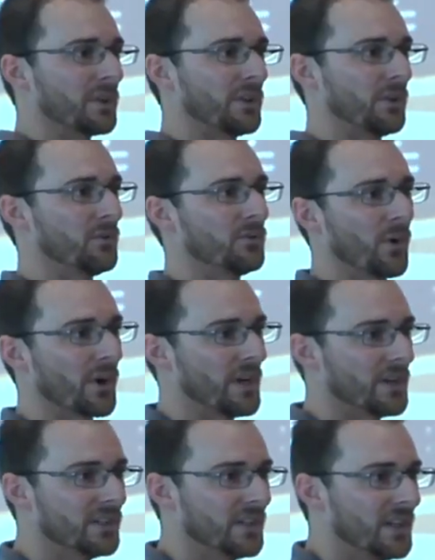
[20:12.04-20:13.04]
what to do for
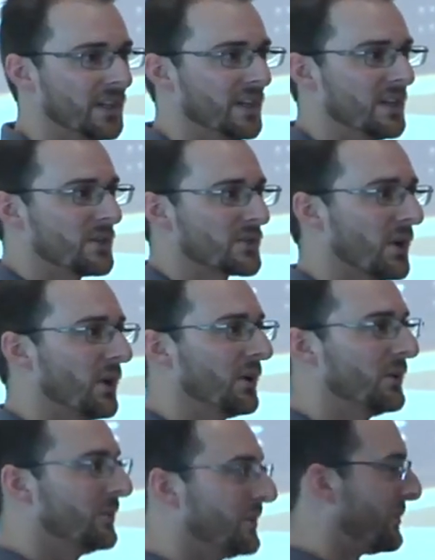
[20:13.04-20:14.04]
you.
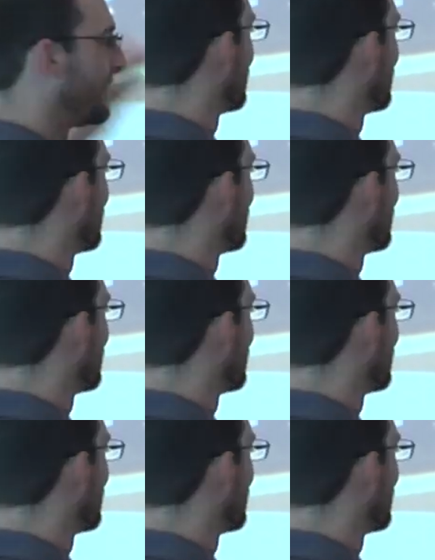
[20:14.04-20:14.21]
So